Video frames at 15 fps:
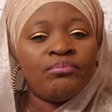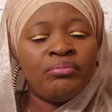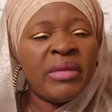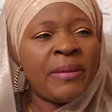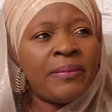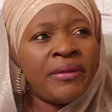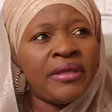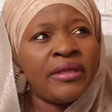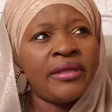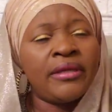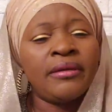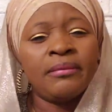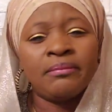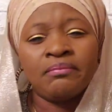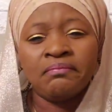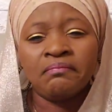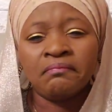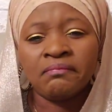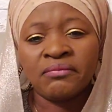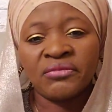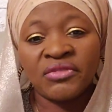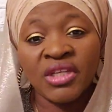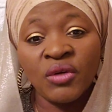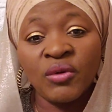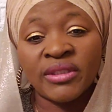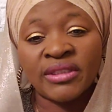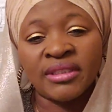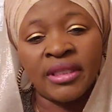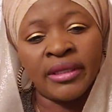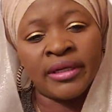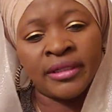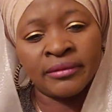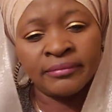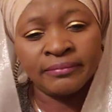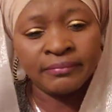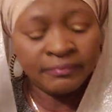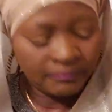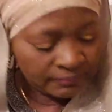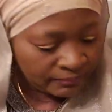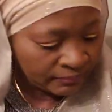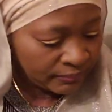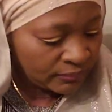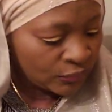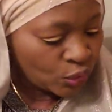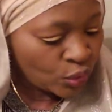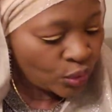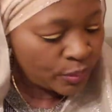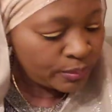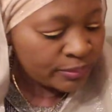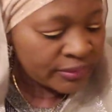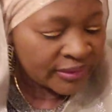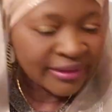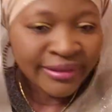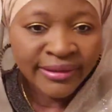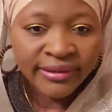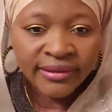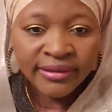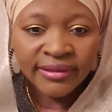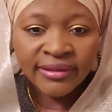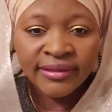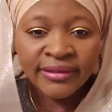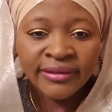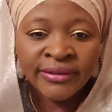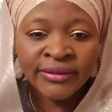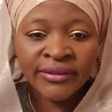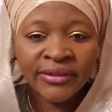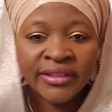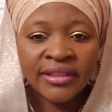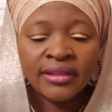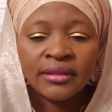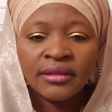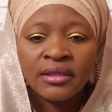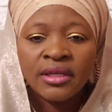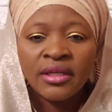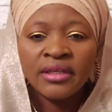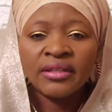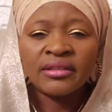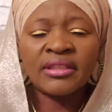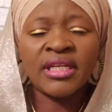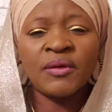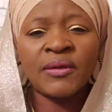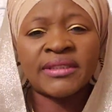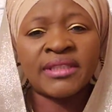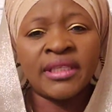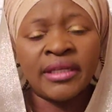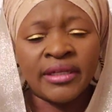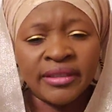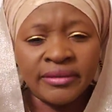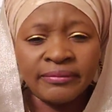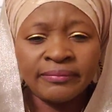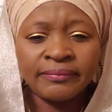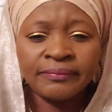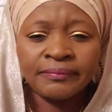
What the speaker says: maybe 3 weeks later. Oops, sorry. 3 weeks later,